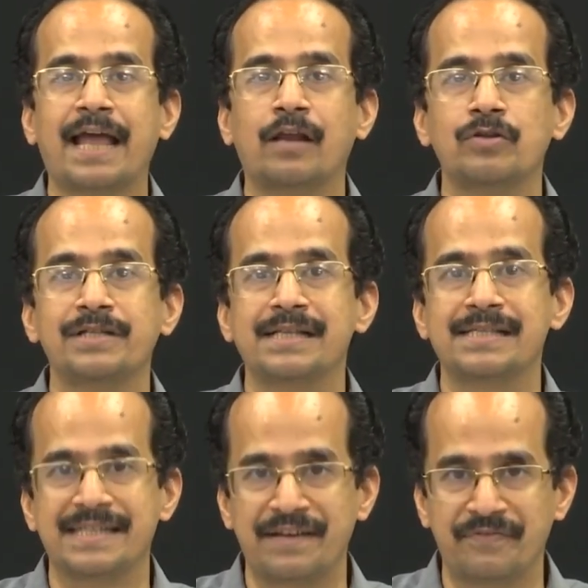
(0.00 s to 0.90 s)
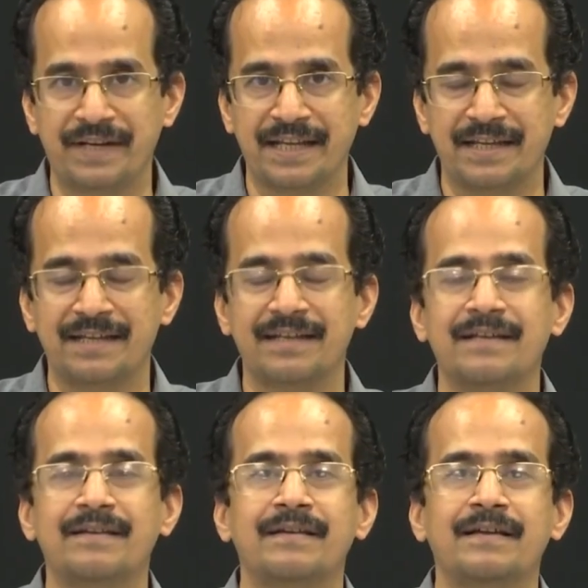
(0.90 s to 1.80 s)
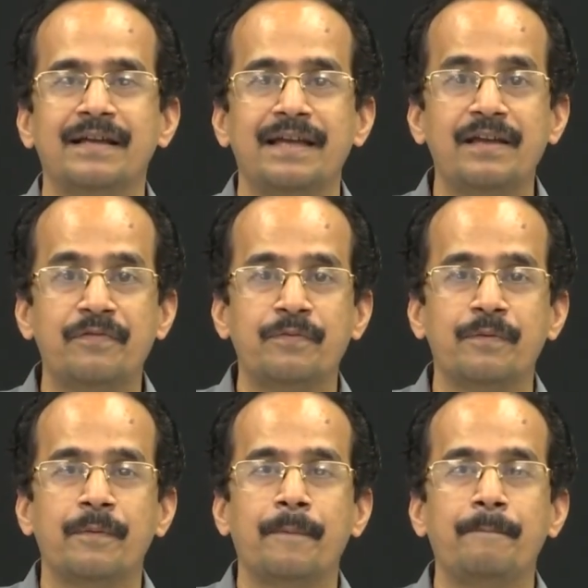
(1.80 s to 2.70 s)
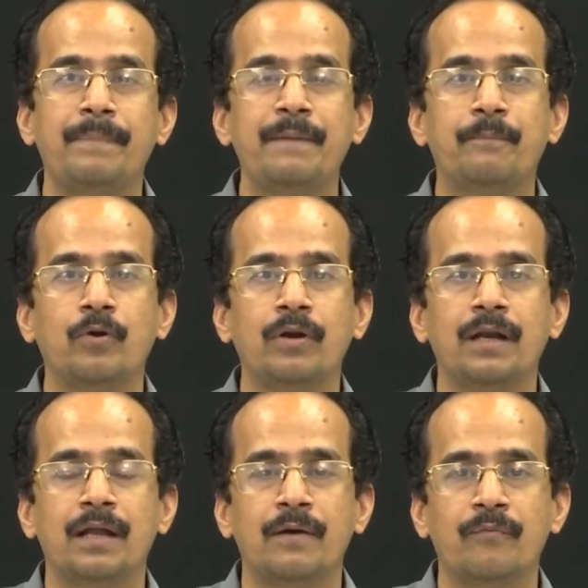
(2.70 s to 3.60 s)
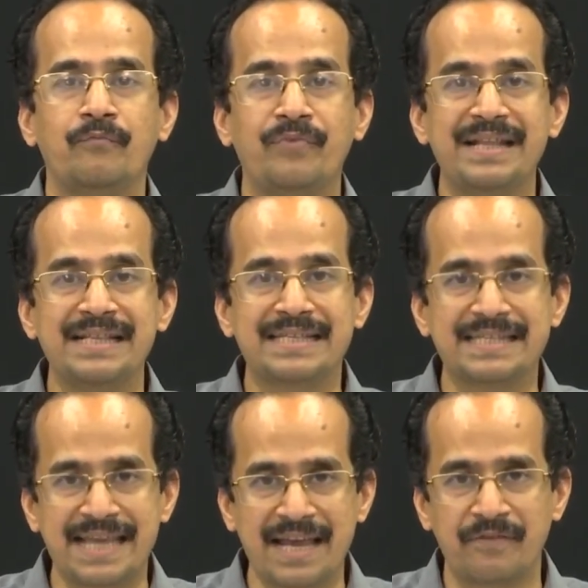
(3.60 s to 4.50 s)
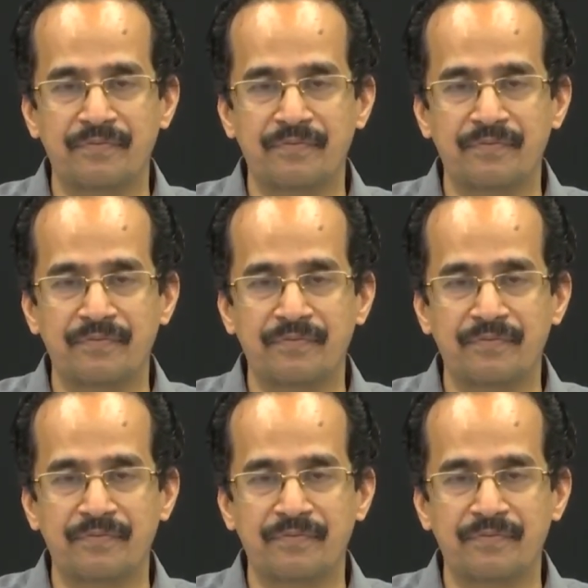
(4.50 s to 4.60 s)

in the organizational meetings, then learning can take place.